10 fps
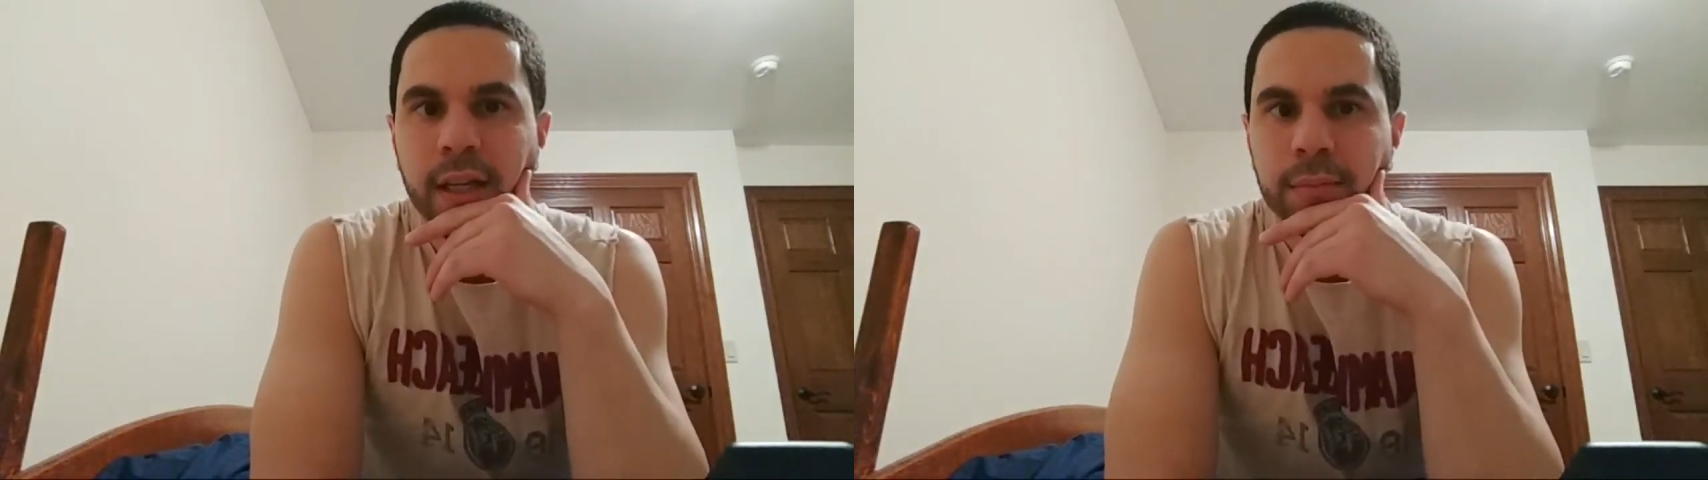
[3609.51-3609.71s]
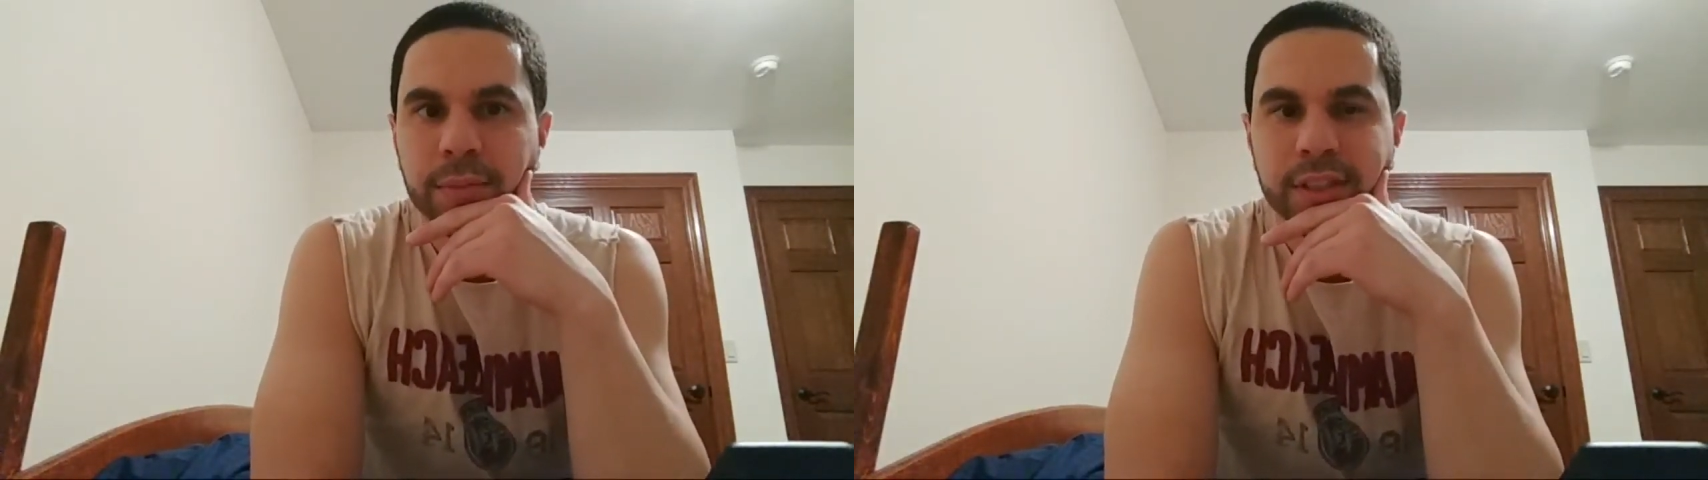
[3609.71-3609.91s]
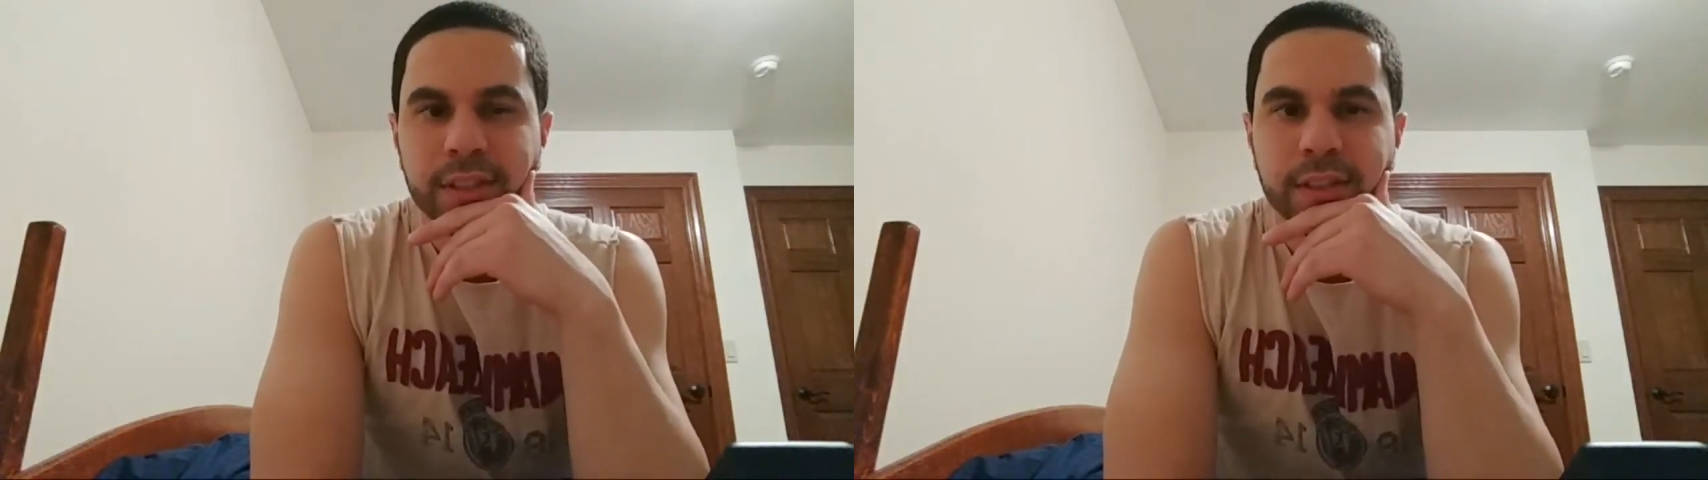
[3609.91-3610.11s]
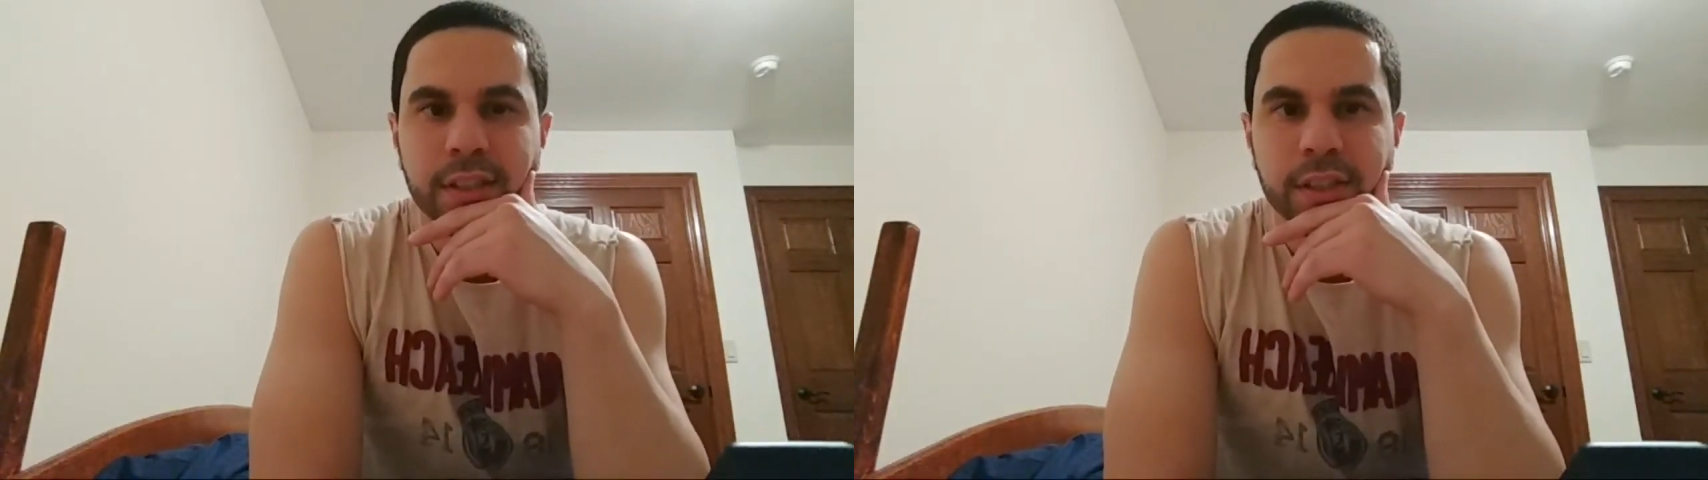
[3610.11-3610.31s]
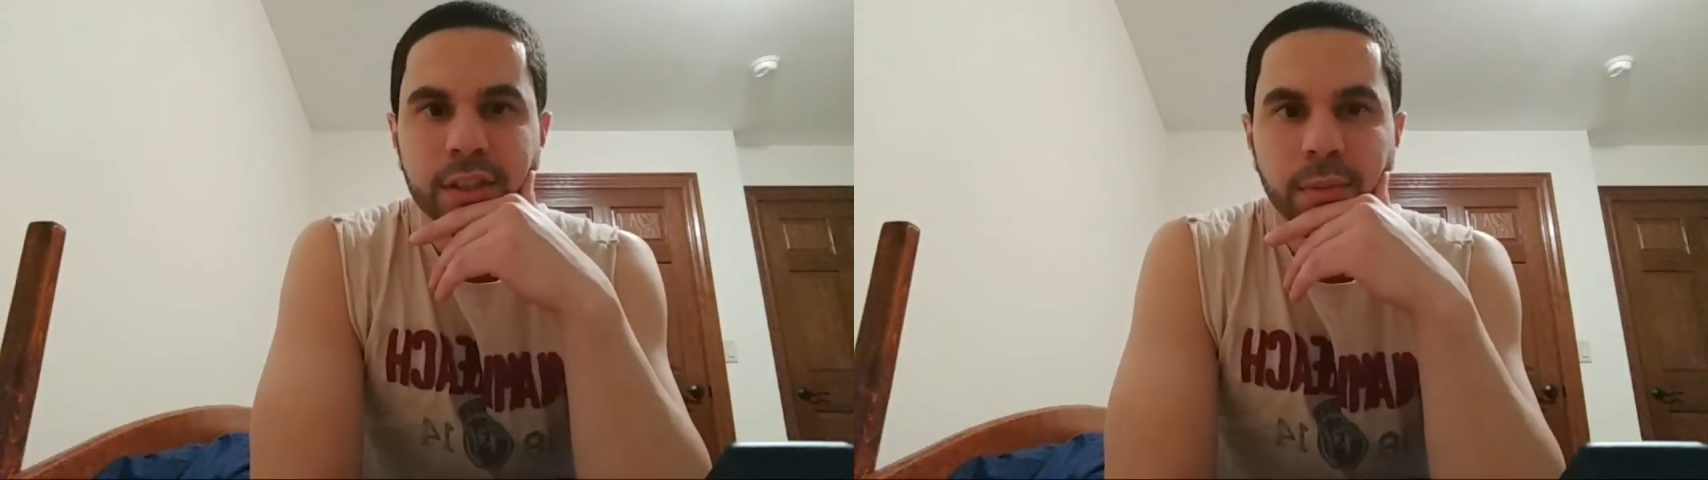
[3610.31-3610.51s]
Please continue
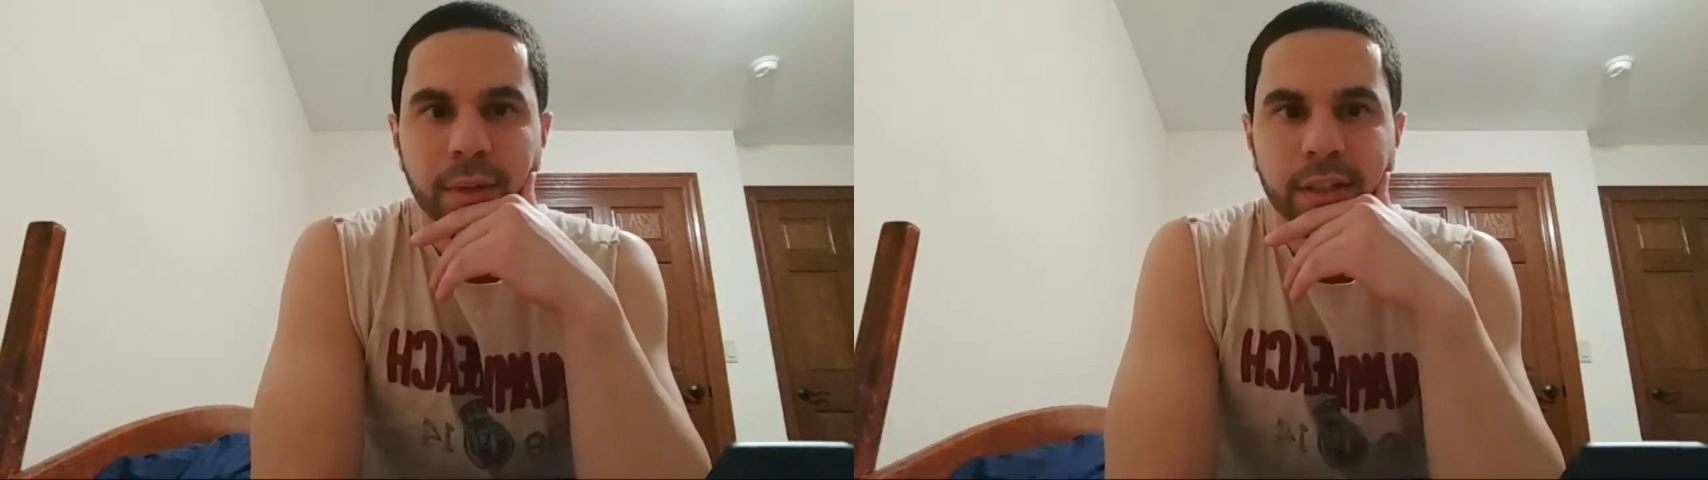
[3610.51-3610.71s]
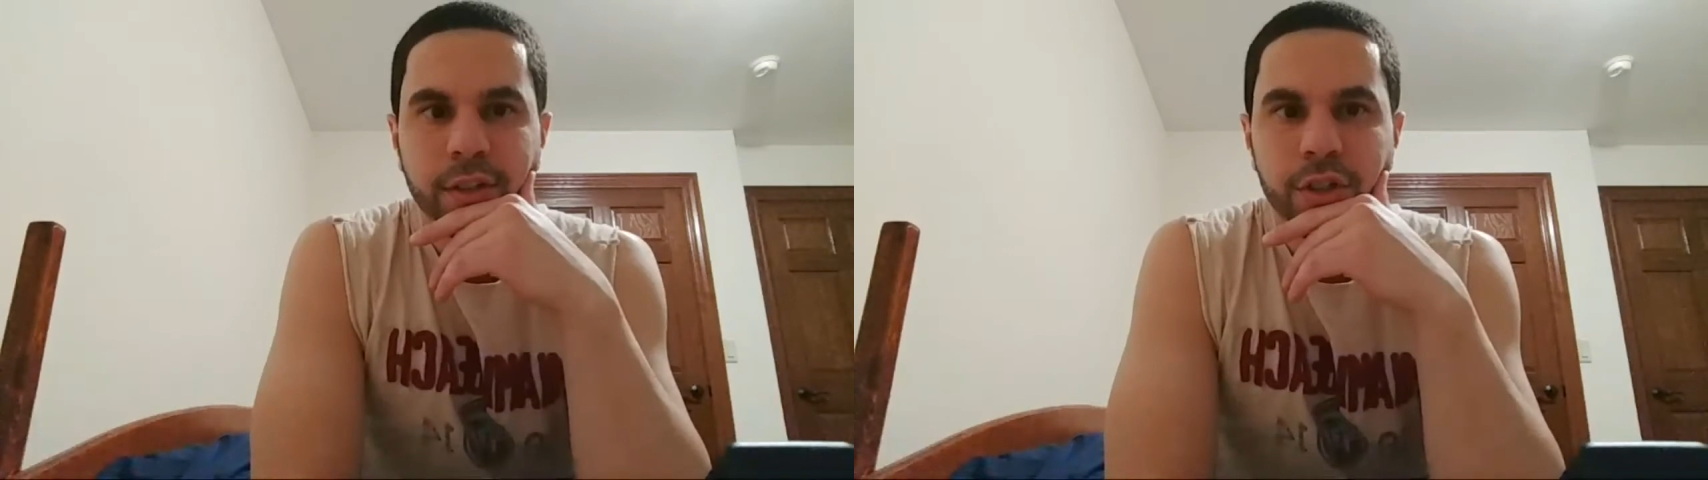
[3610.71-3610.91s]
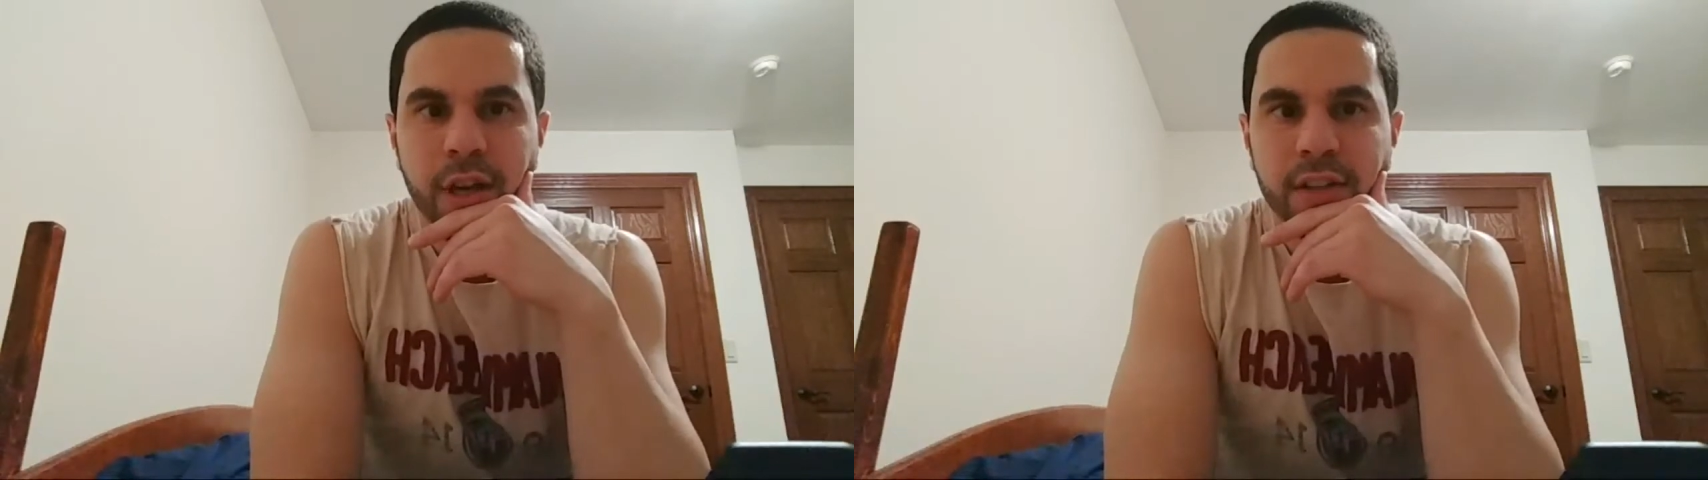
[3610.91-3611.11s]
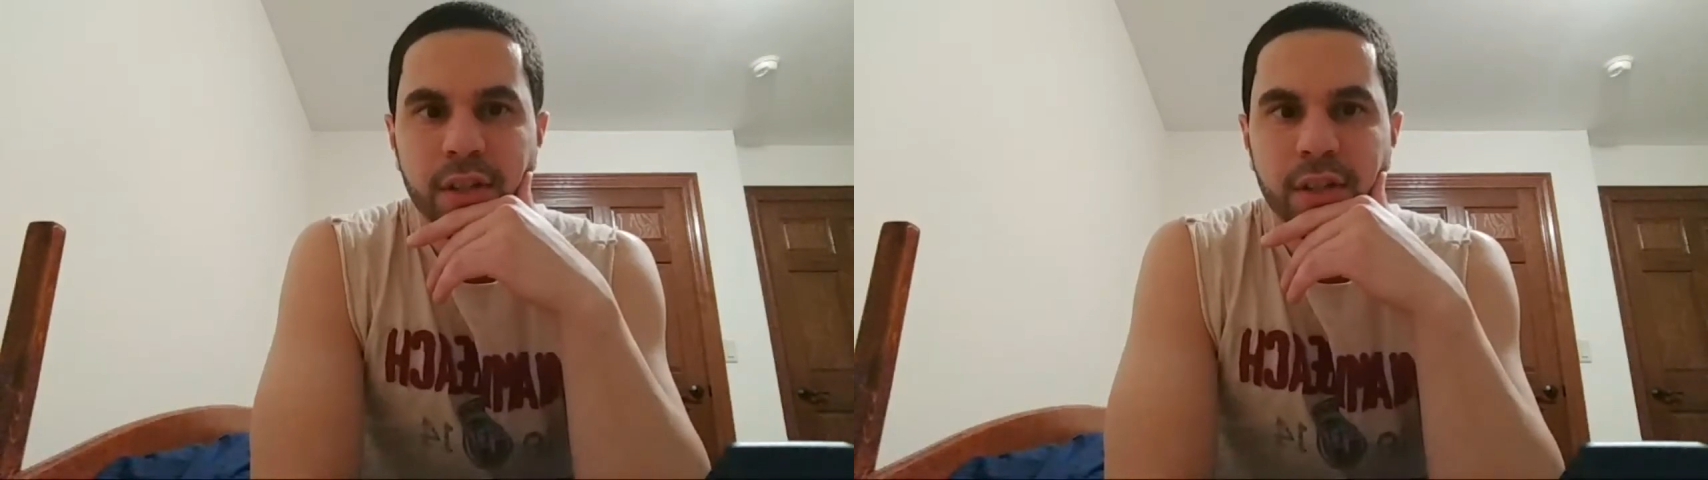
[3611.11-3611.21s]
to get to know everybody in the chat.